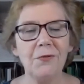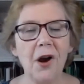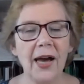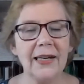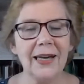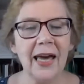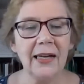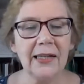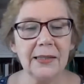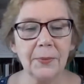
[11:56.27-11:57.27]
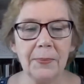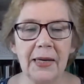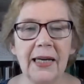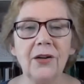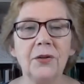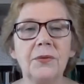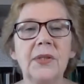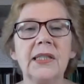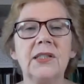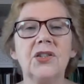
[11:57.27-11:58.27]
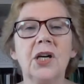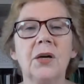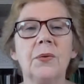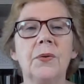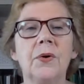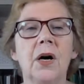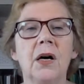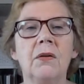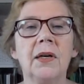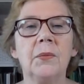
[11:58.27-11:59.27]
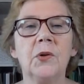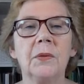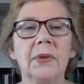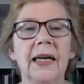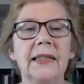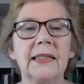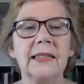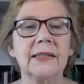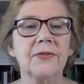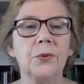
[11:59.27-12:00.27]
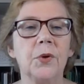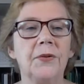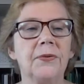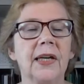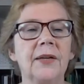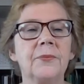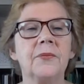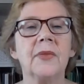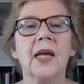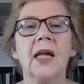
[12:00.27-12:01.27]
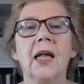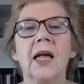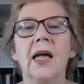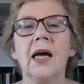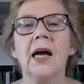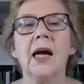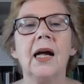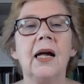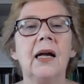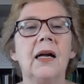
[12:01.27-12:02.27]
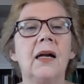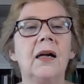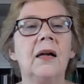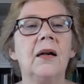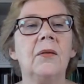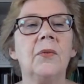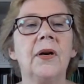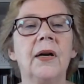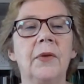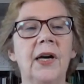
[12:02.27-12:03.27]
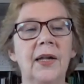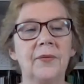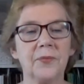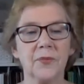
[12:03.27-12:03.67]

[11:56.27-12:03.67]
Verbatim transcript: Right, now let's, we better get on to this show or I'll get more complaints for waffling. Um, where am I?